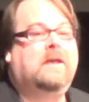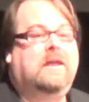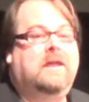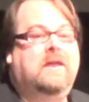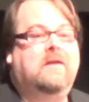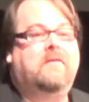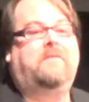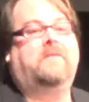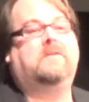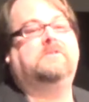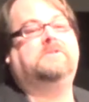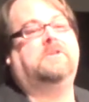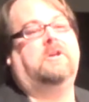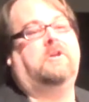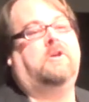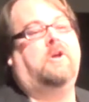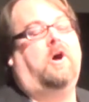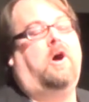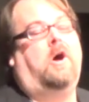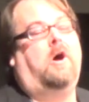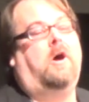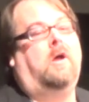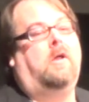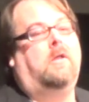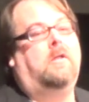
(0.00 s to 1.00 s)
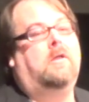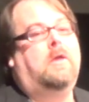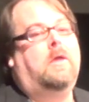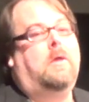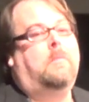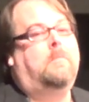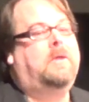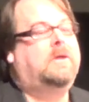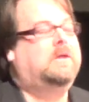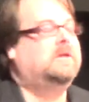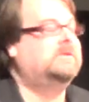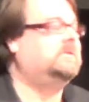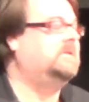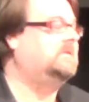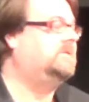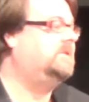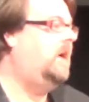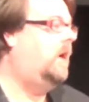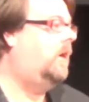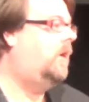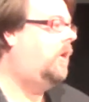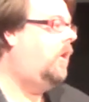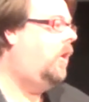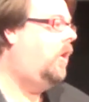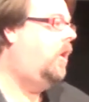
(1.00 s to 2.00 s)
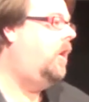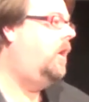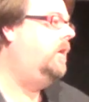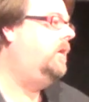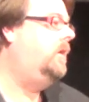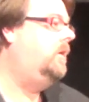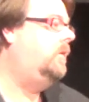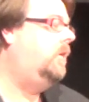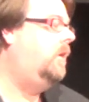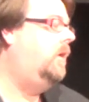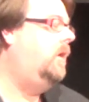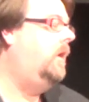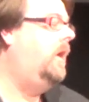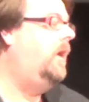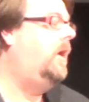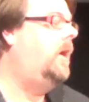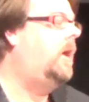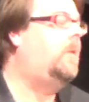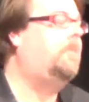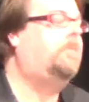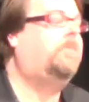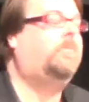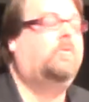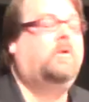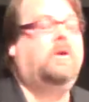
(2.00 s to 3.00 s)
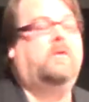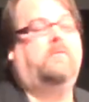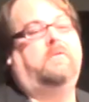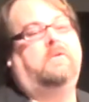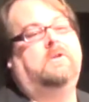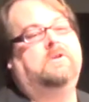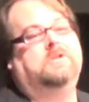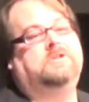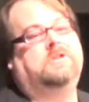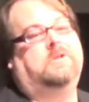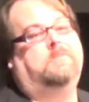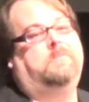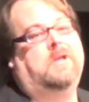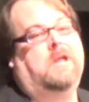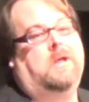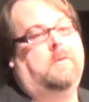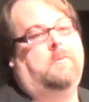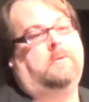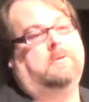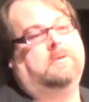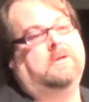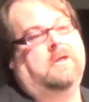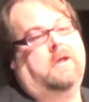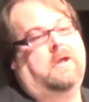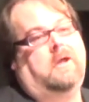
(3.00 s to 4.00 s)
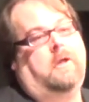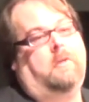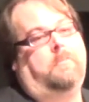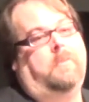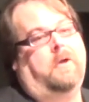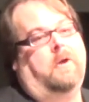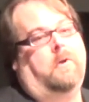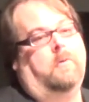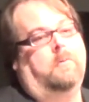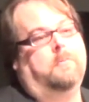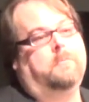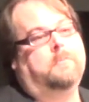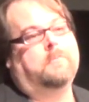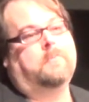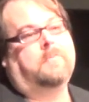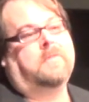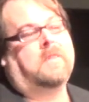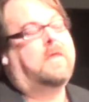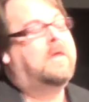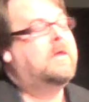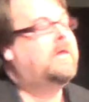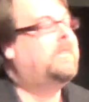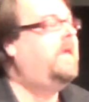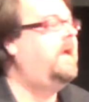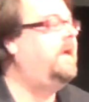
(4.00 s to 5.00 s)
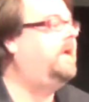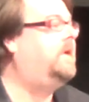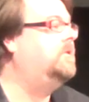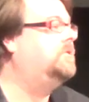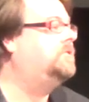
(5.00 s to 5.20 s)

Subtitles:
give us a call, because it's our honor and our privilege to be able to help out. Thank